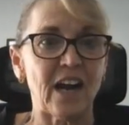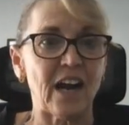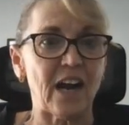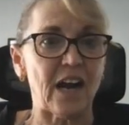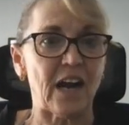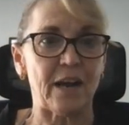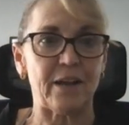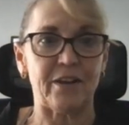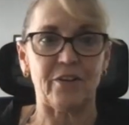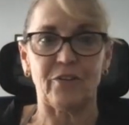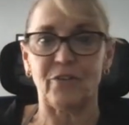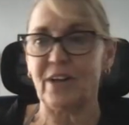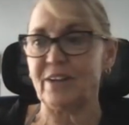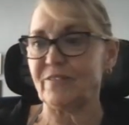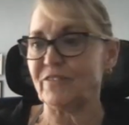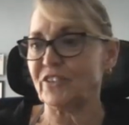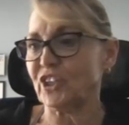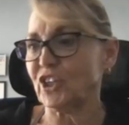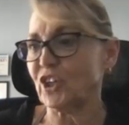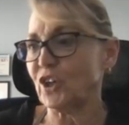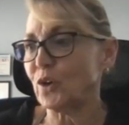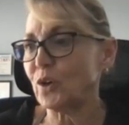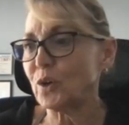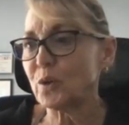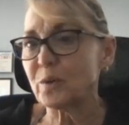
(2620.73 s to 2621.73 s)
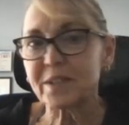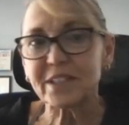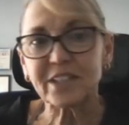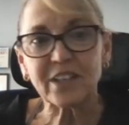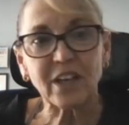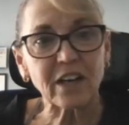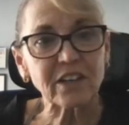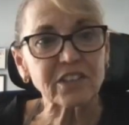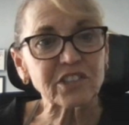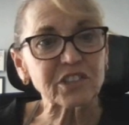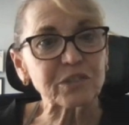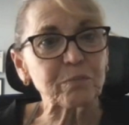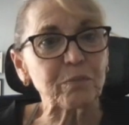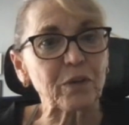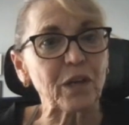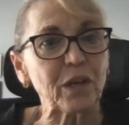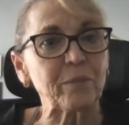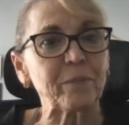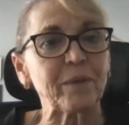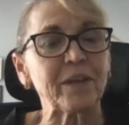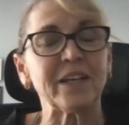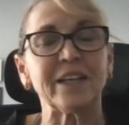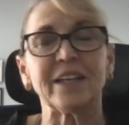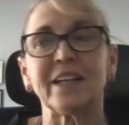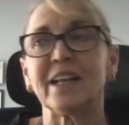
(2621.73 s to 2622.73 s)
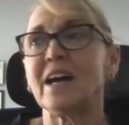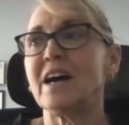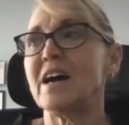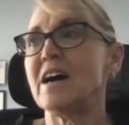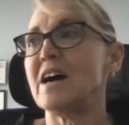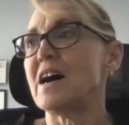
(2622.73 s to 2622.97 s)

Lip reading: I don't have to go to a doctor's appointment.